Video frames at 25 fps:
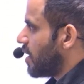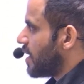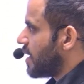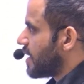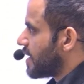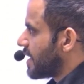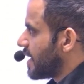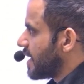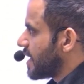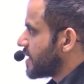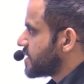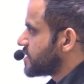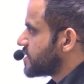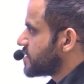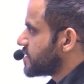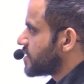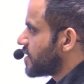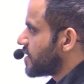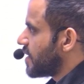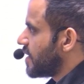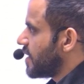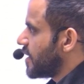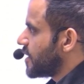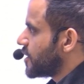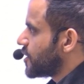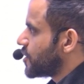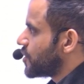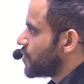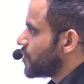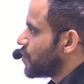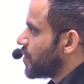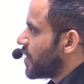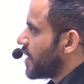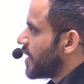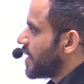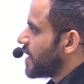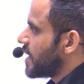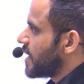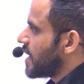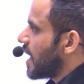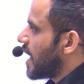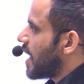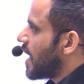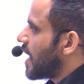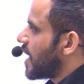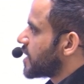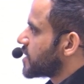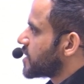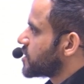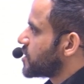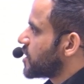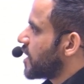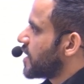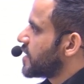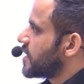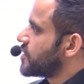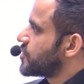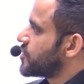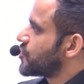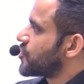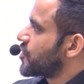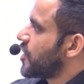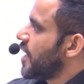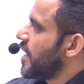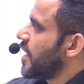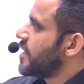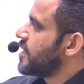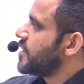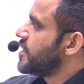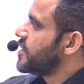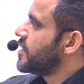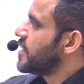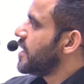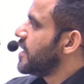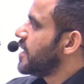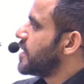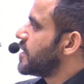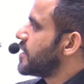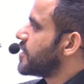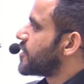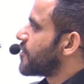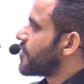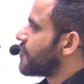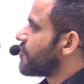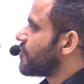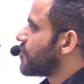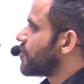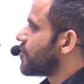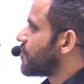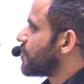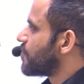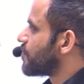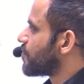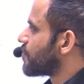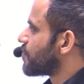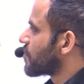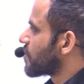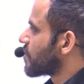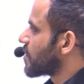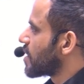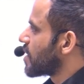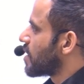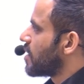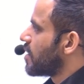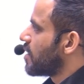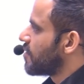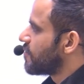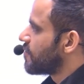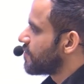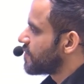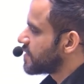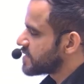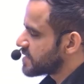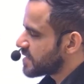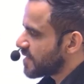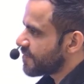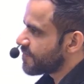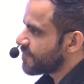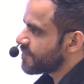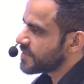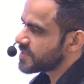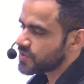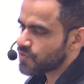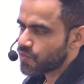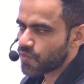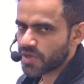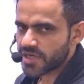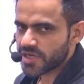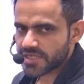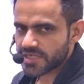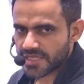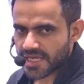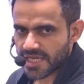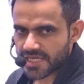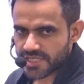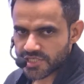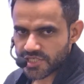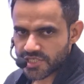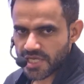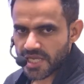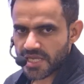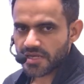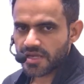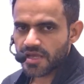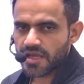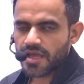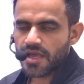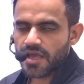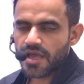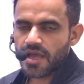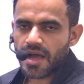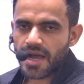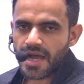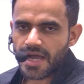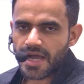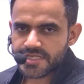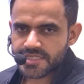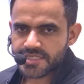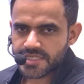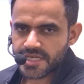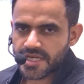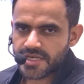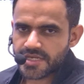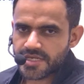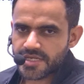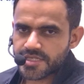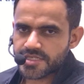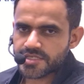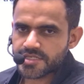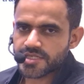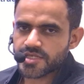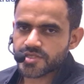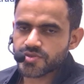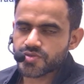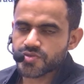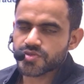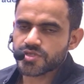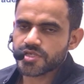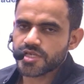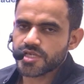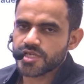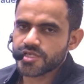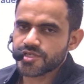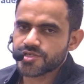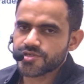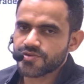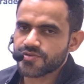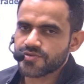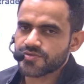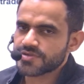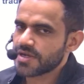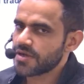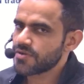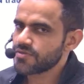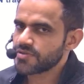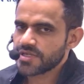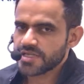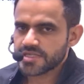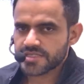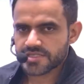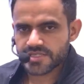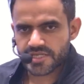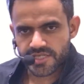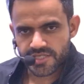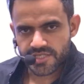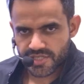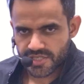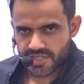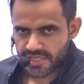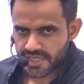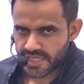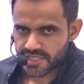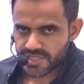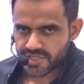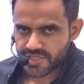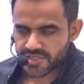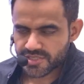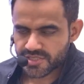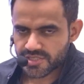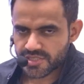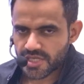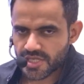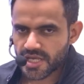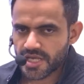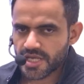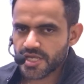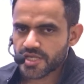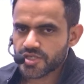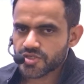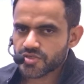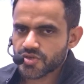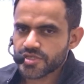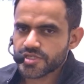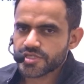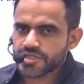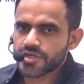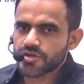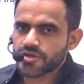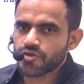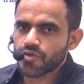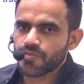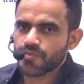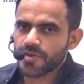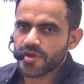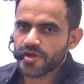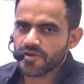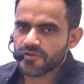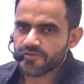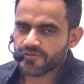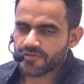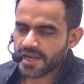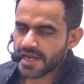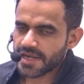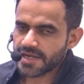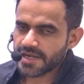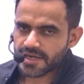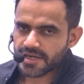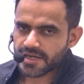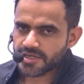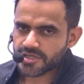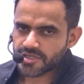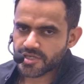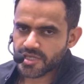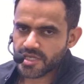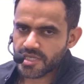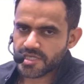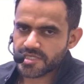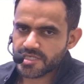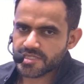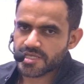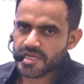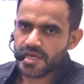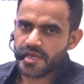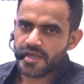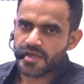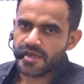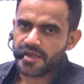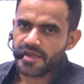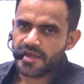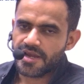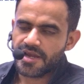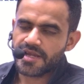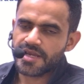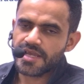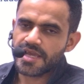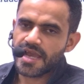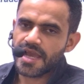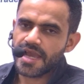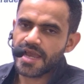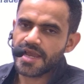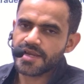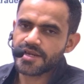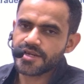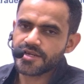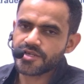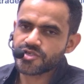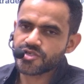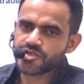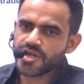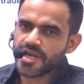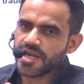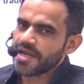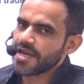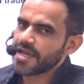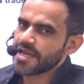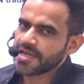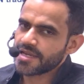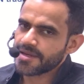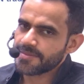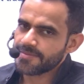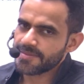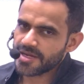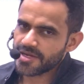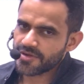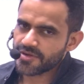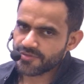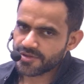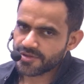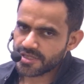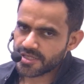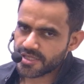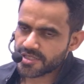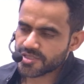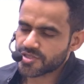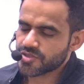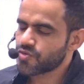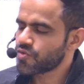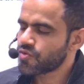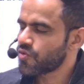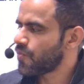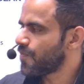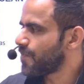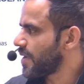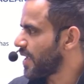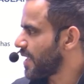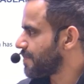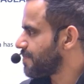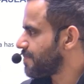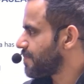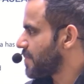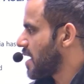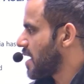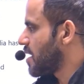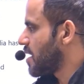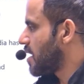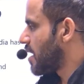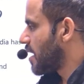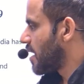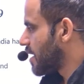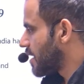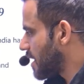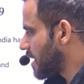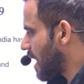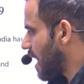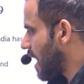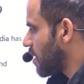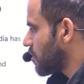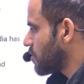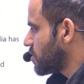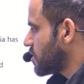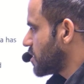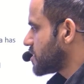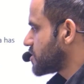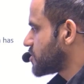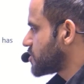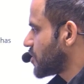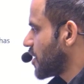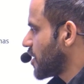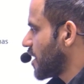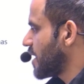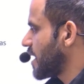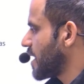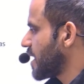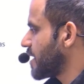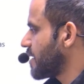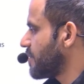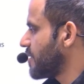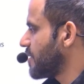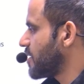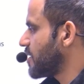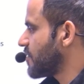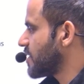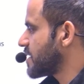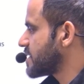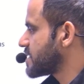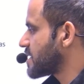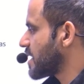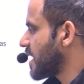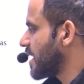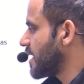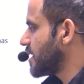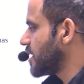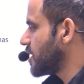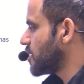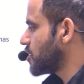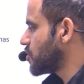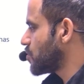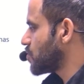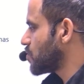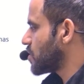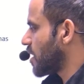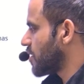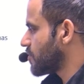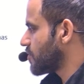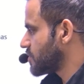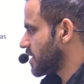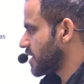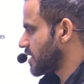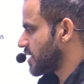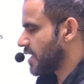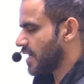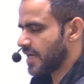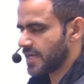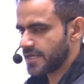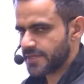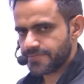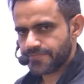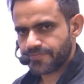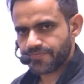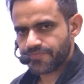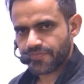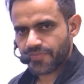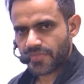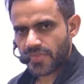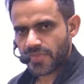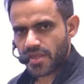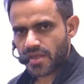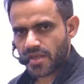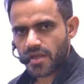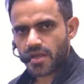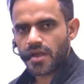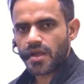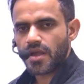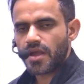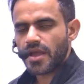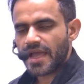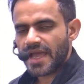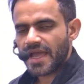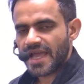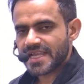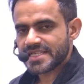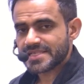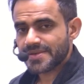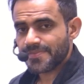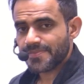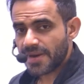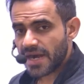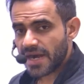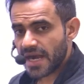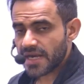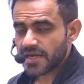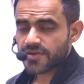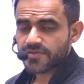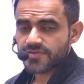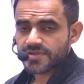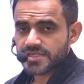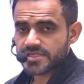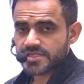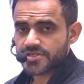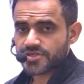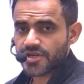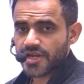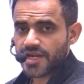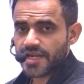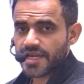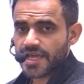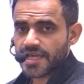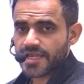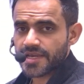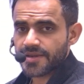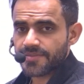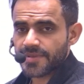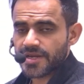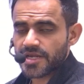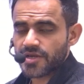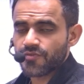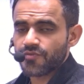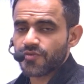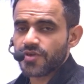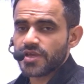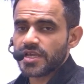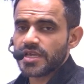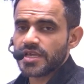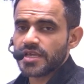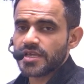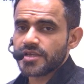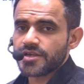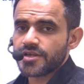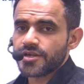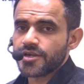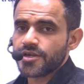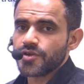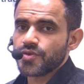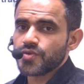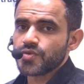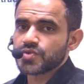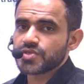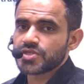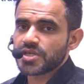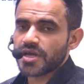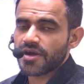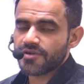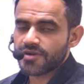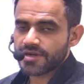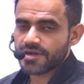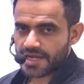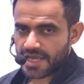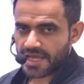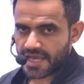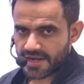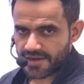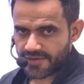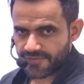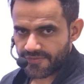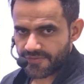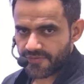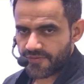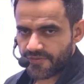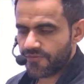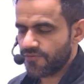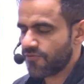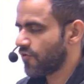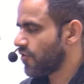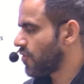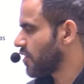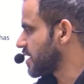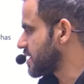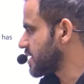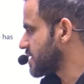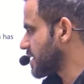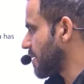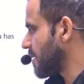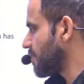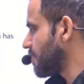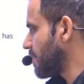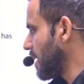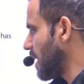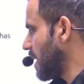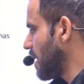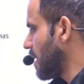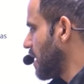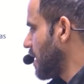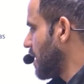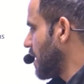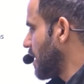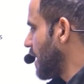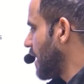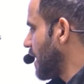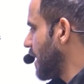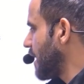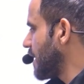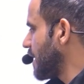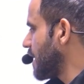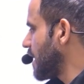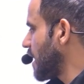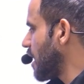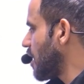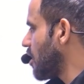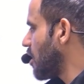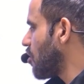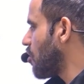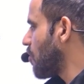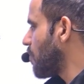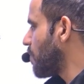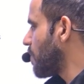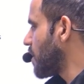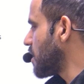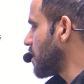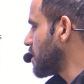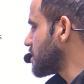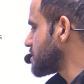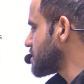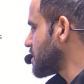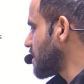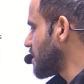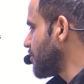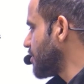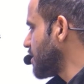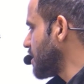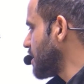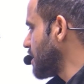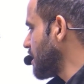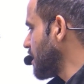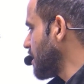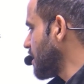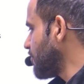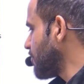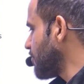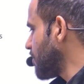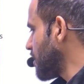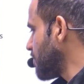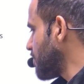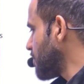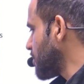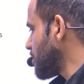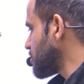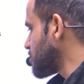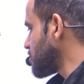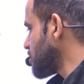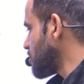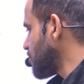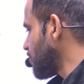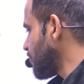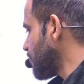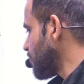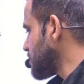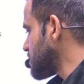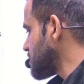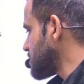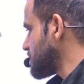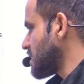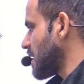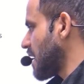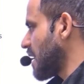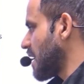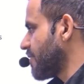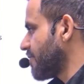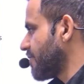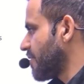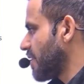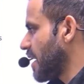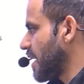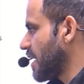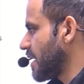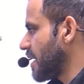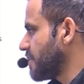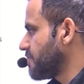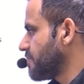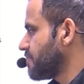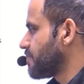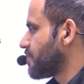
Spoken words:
Next is related to India ASEAN trade deal review. First thing first, what is ASEAN? ASEAN is Association of Southeast Asian Nations. So it's a grouping of 10 countries. India had a trade agreement with this grouping. Now, this trade agreement was signed in 2009. As a part of this trade agreement, we reduced our tariff. For example, India opened 71% of its tariff line